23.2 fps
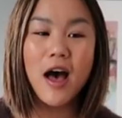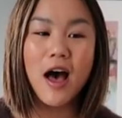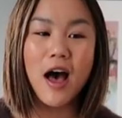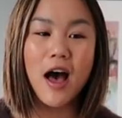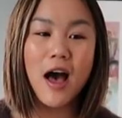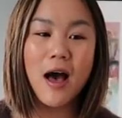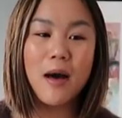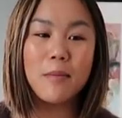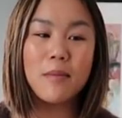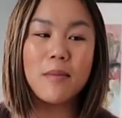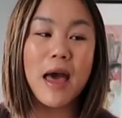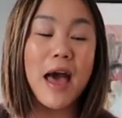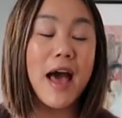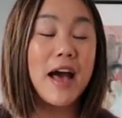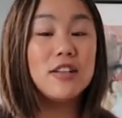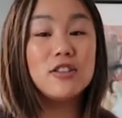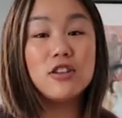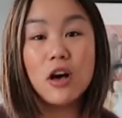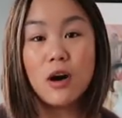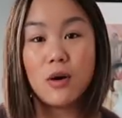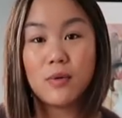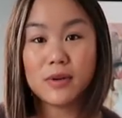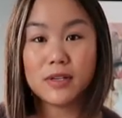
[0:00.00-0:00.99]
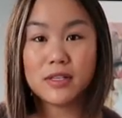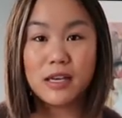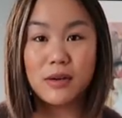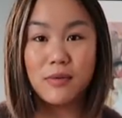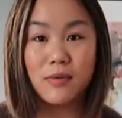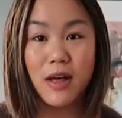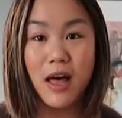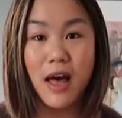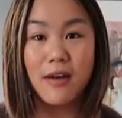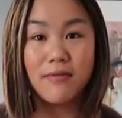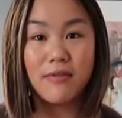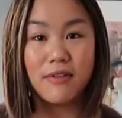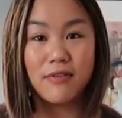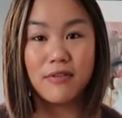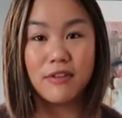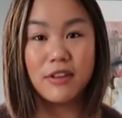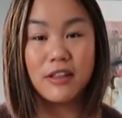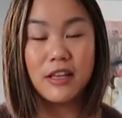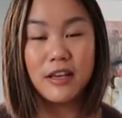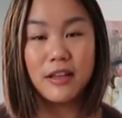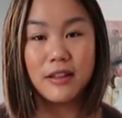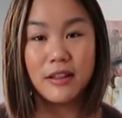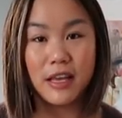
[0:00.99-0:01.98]
Um, as always, I will have
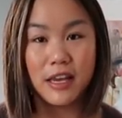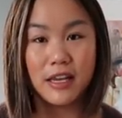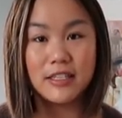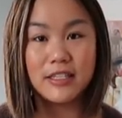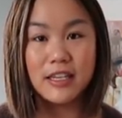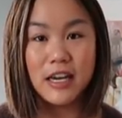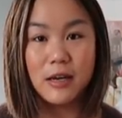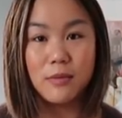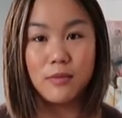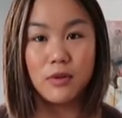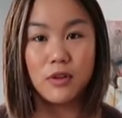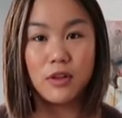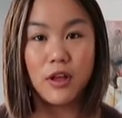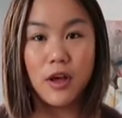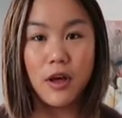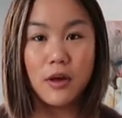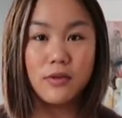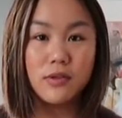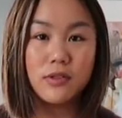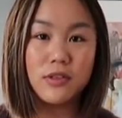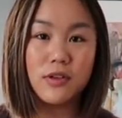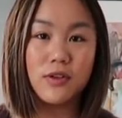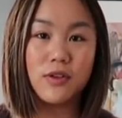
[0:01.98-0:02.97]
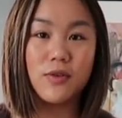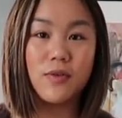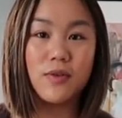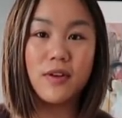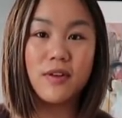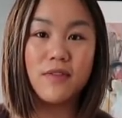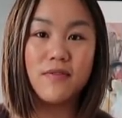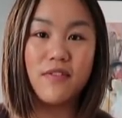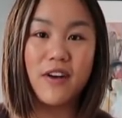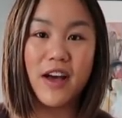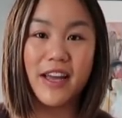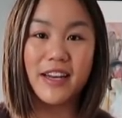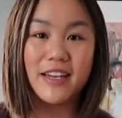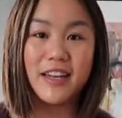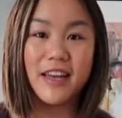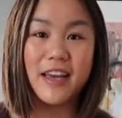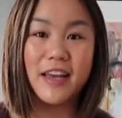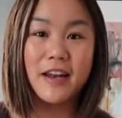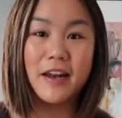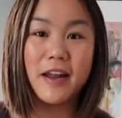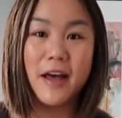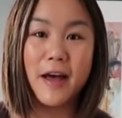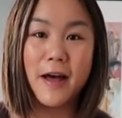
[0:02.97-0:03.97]
everything linked down below so you can find it.